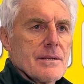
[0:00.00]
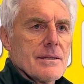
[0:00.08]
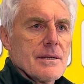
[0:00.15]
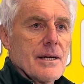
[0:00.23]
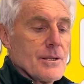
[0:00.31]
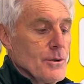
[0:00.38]

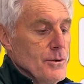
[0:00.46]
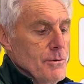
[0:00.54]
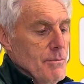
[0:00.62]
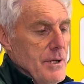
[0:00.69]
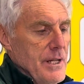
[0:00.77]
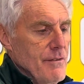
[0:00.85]
I couldn't
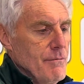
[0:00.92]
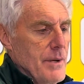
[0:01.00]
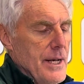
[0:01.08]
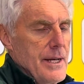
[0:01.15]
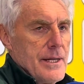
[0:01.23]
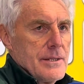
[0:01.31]
believe
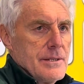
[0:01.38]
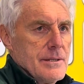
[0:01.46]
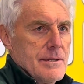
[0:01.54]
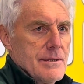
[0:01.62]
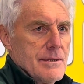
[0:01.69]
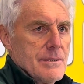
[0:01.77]
my eyes,
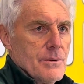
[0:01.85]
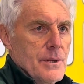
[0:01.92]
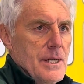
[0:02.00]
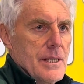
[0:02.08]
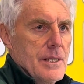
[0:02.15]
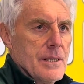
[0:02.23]

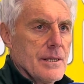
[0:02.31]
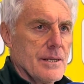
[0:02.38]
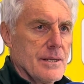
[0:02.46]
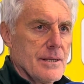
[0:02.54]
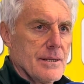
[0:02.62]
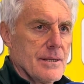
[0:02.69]
really.
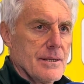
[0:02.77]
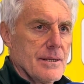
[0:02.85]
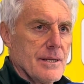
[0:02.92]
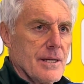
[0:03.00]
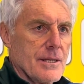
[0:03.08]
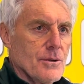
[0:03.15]

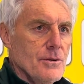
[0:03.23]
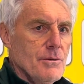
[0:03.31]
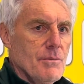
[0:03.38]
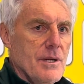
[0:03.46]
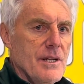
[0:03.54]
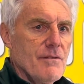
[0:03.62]
I couldn't
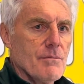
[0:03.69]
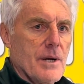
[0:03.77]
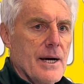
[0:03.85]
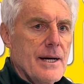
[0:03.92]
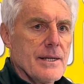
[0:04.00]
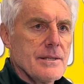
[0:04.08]
believe my
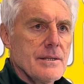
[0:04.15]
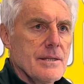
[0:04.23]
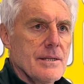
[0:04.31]
eyes.